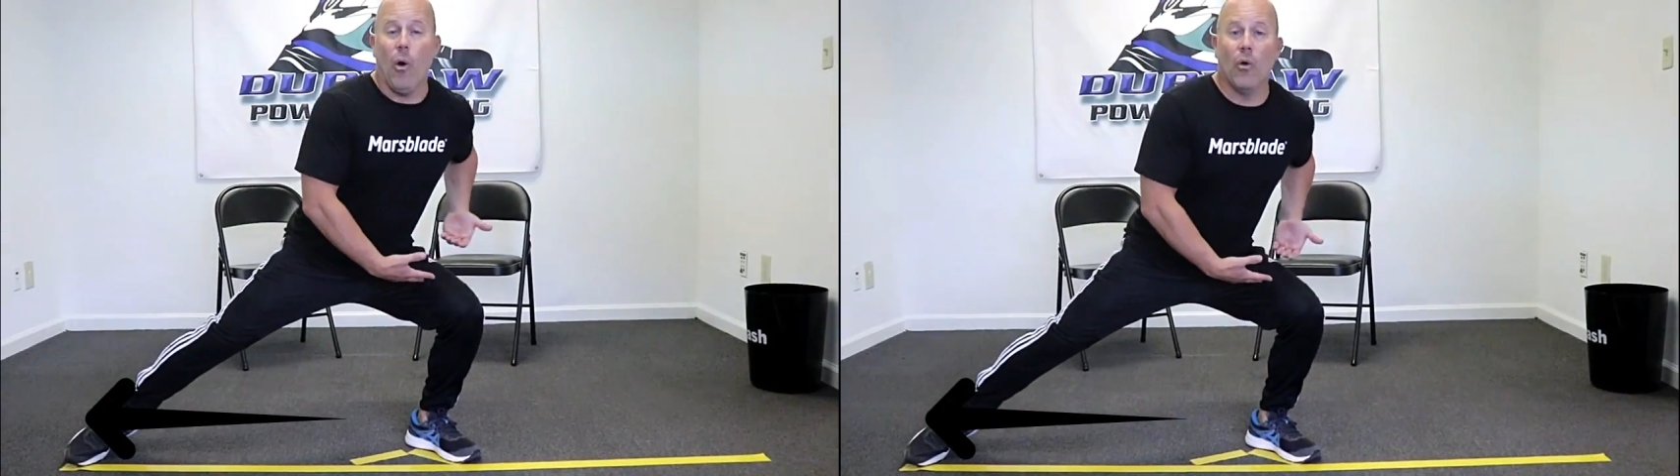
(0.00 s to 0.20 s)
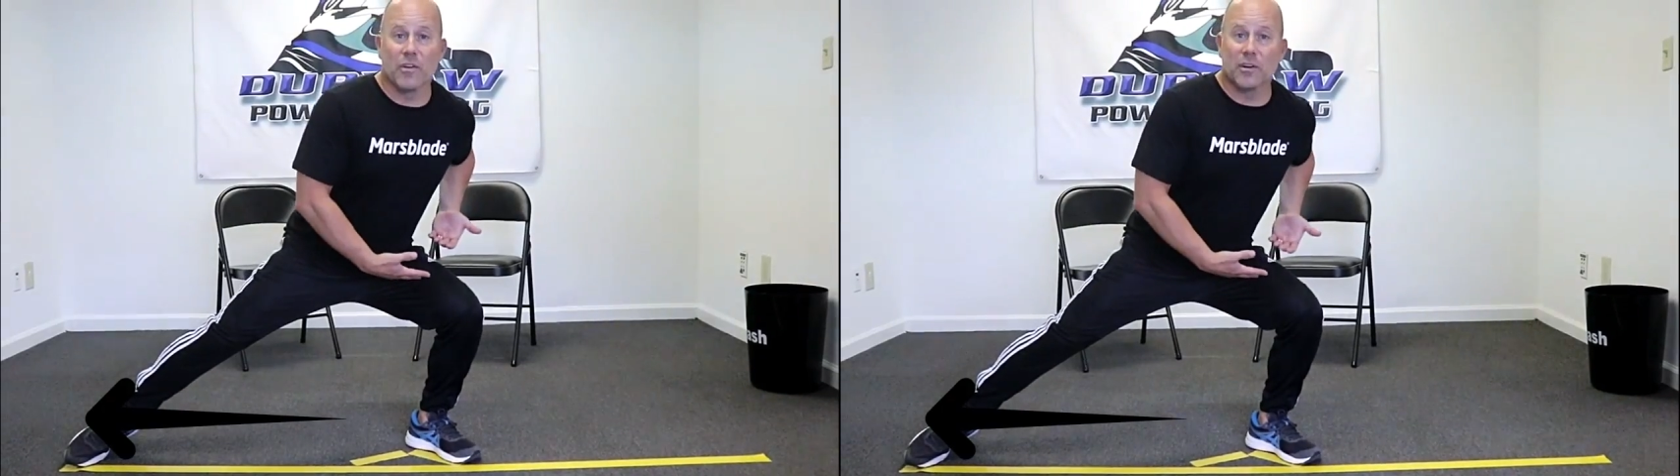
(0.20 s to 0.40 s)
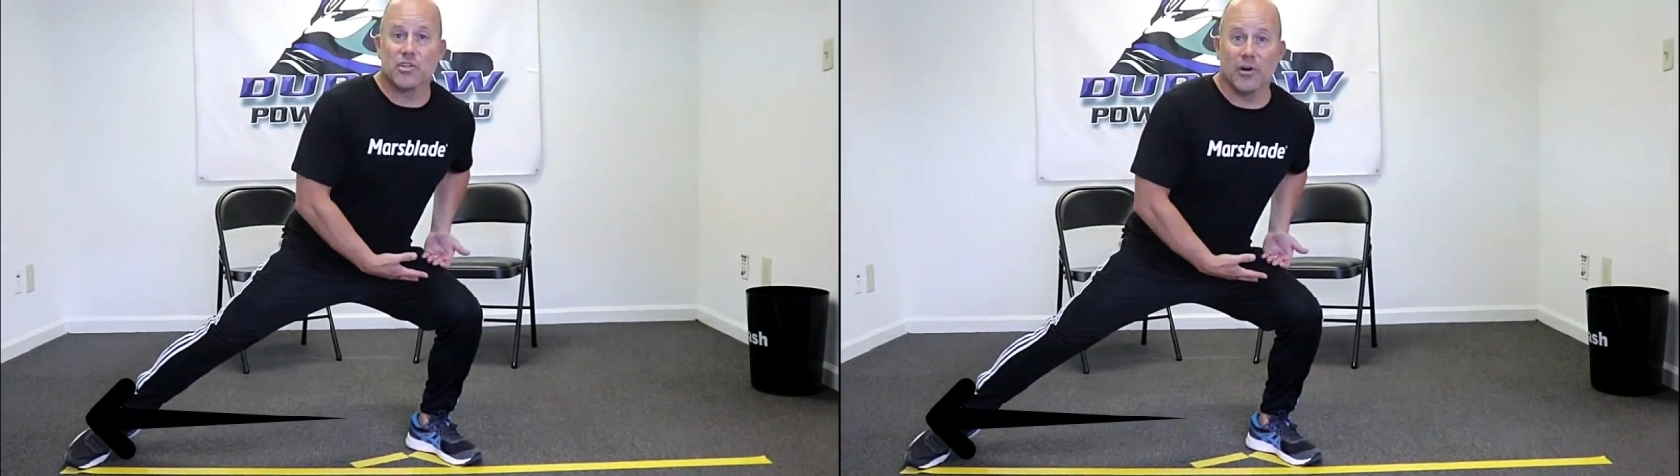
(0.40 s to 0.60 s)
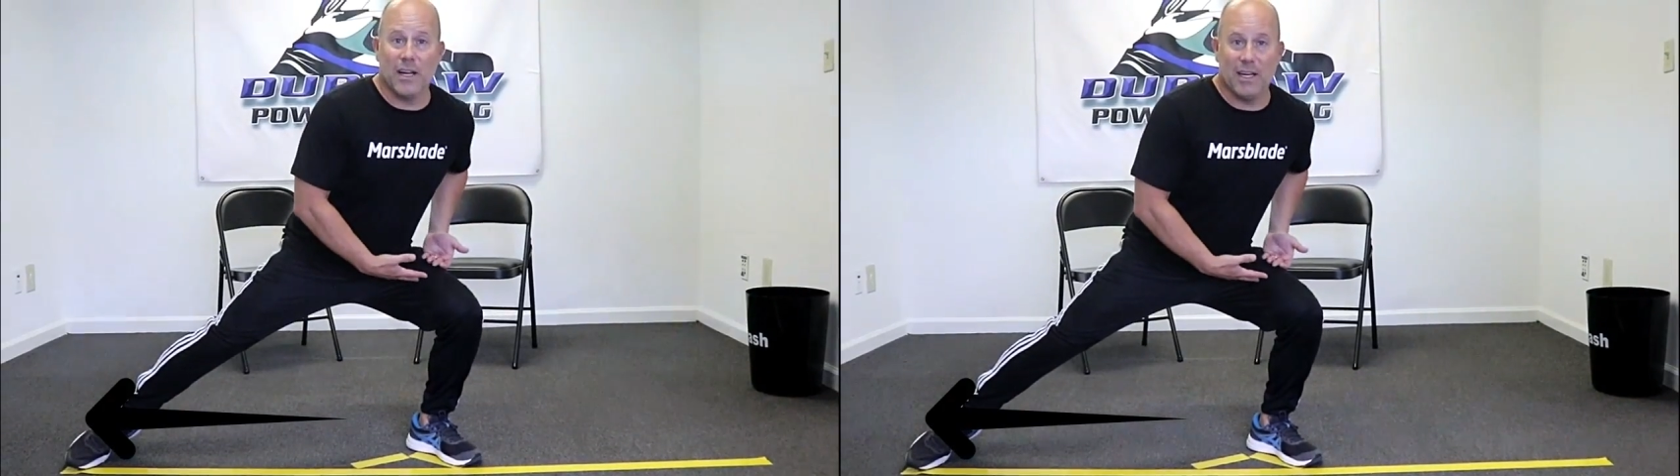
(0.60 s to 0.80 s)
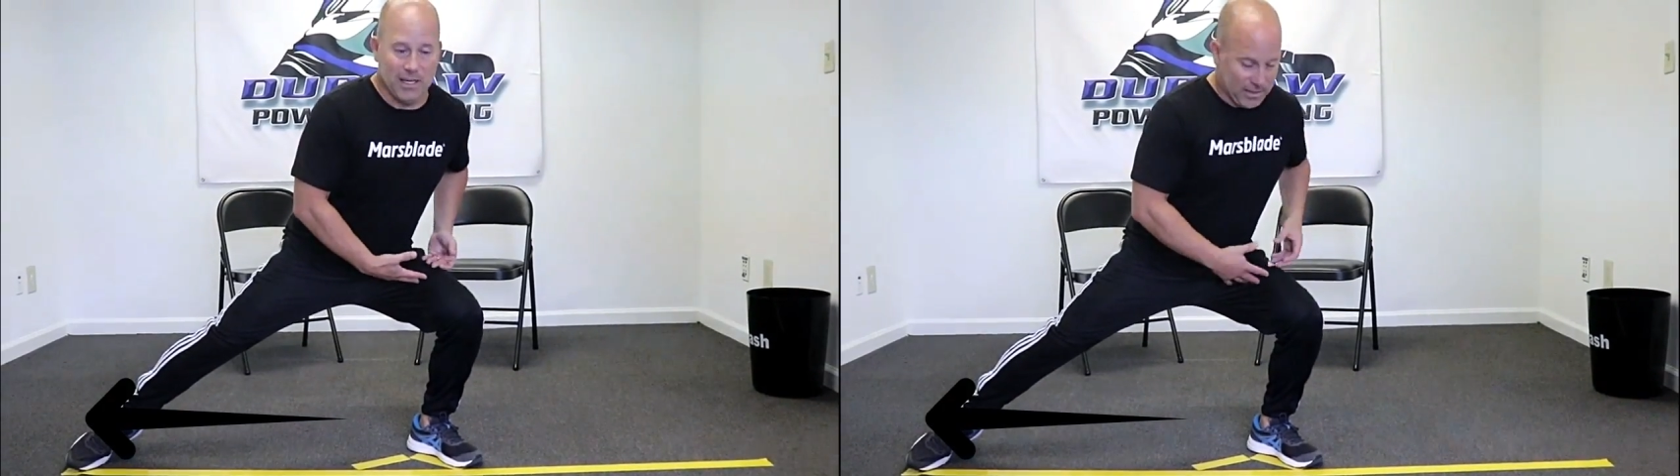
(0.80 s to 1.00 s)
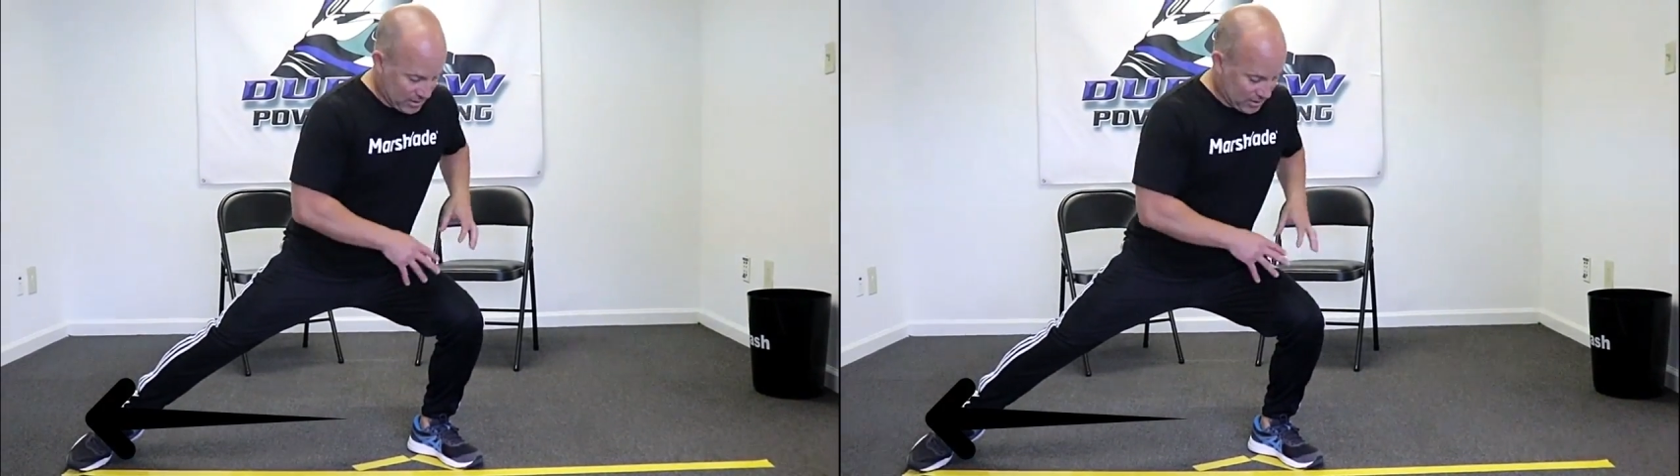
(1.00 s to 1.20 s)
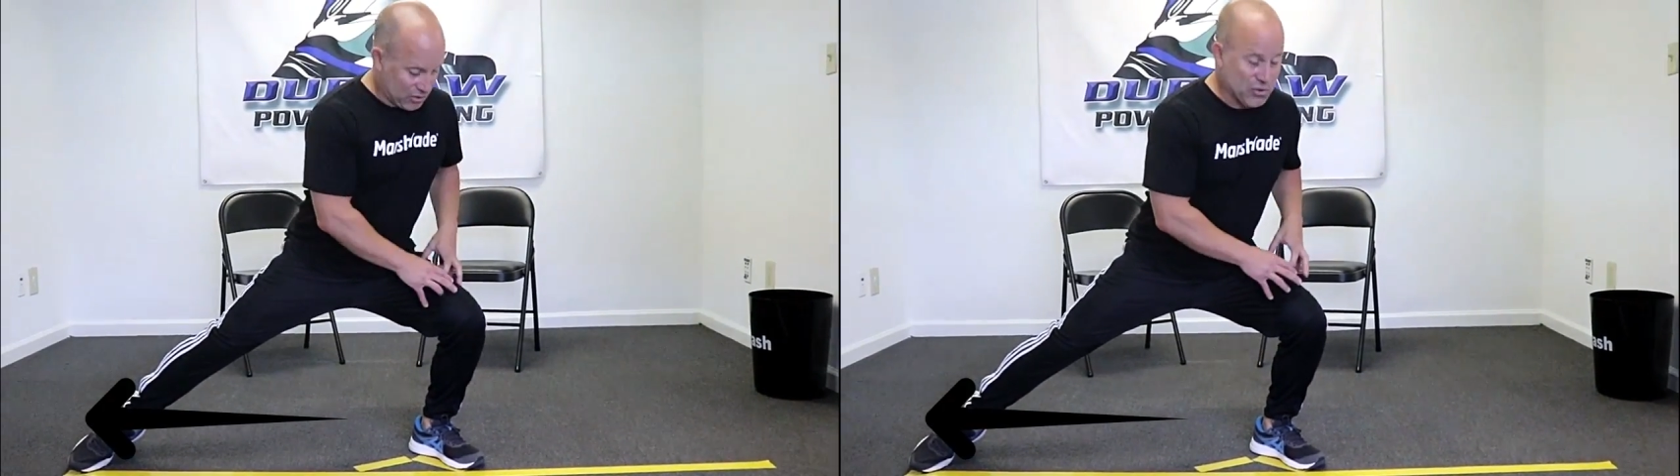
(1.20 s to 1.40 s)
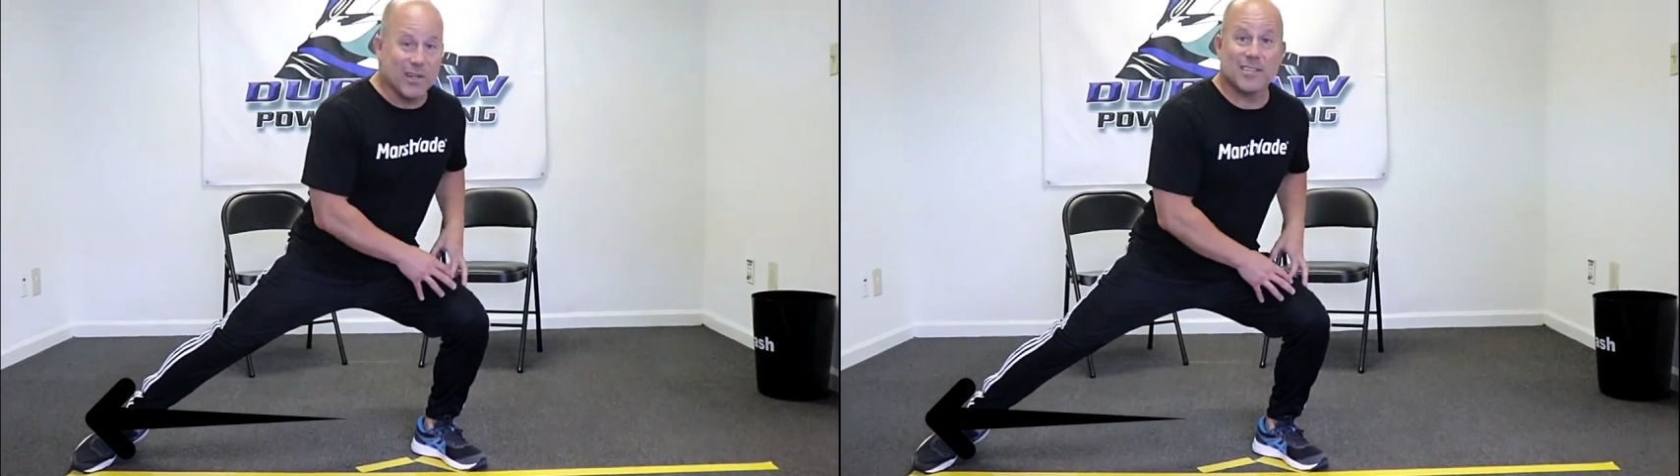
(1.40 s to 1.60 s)
overtraining,
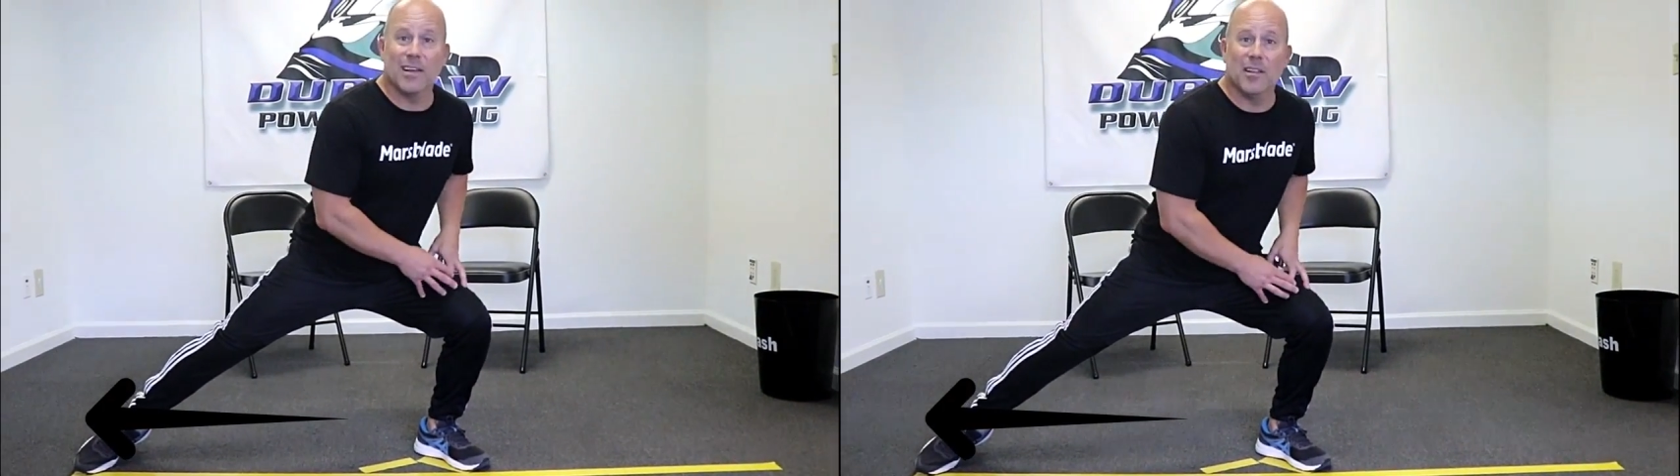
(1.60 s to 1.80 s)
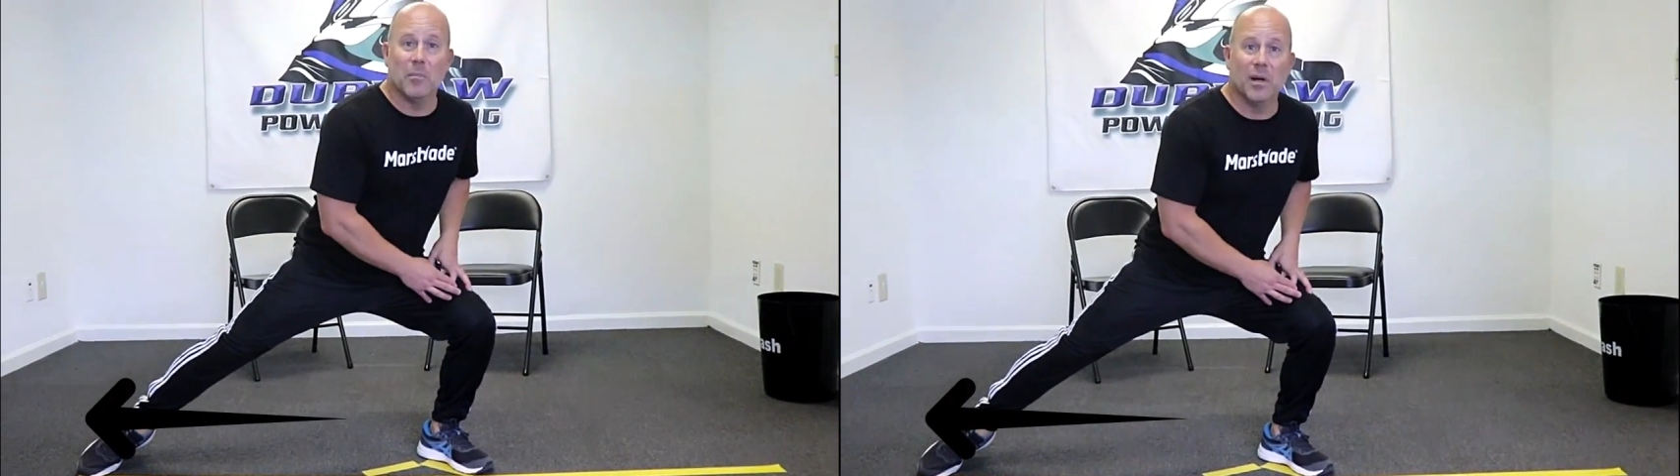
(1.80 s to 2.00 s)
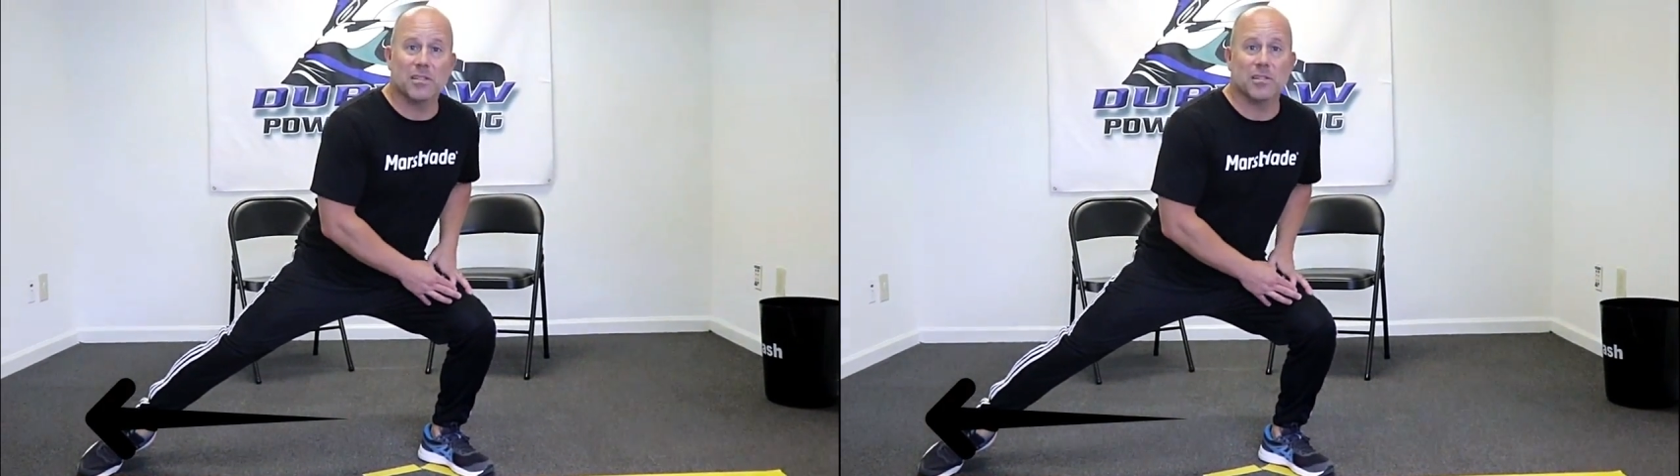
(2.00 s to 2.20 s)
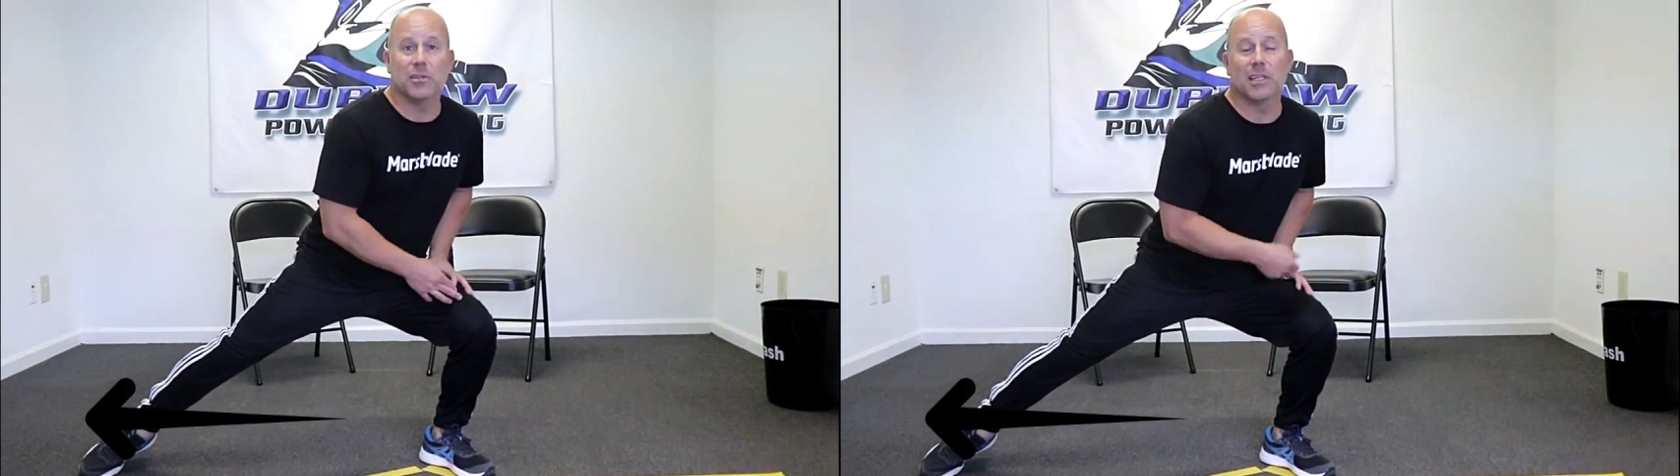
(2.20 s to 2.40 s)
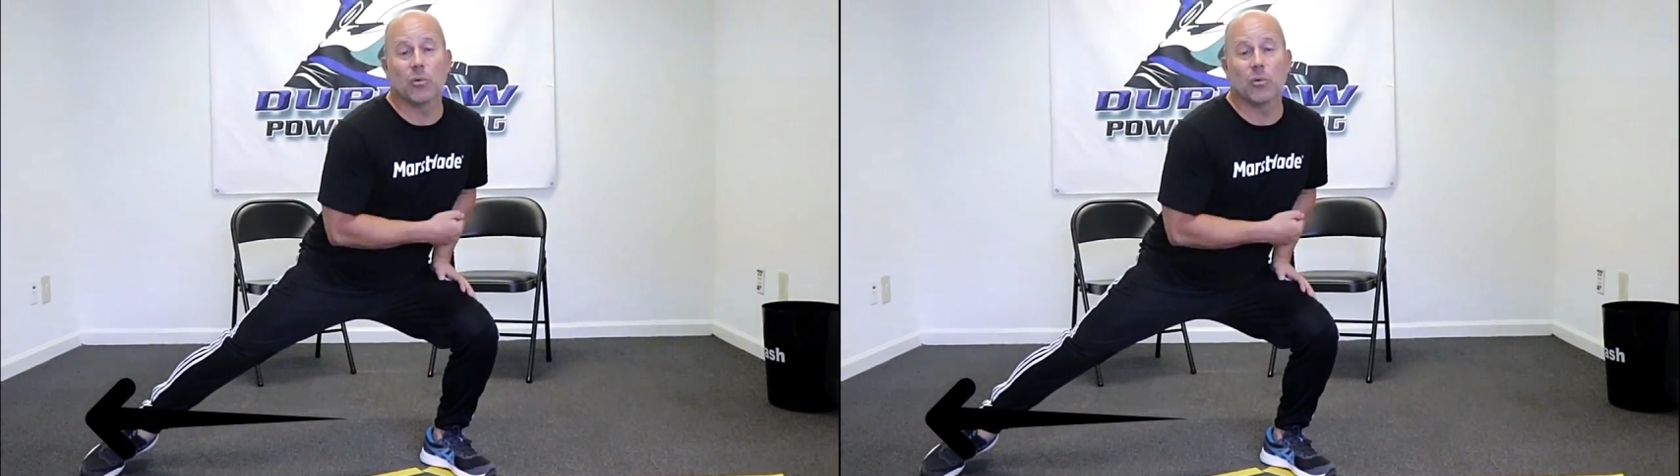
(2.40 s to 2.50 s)
stress on the muscle.